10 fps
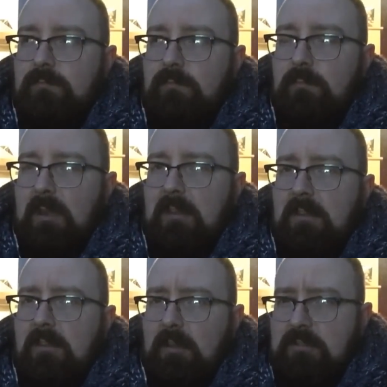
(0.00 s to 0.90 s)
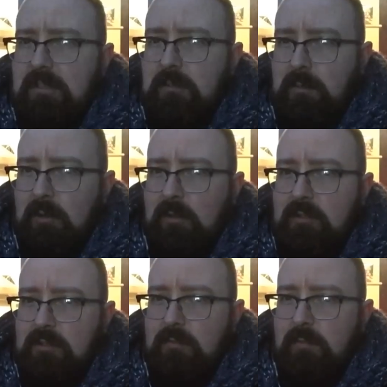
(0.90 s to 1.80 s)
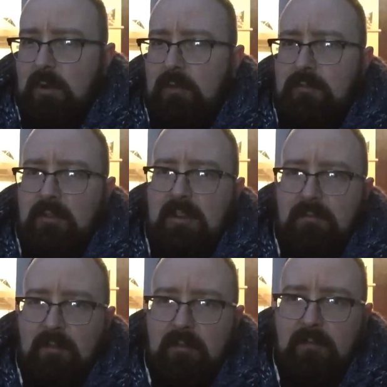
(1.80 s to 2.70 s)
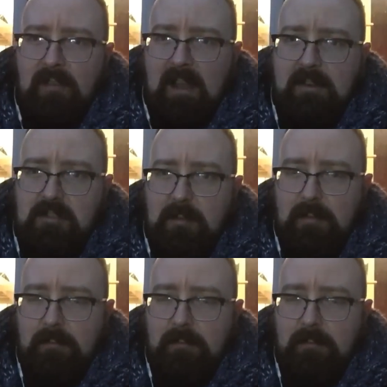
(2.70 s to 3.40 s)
be continue production but under a different flagship.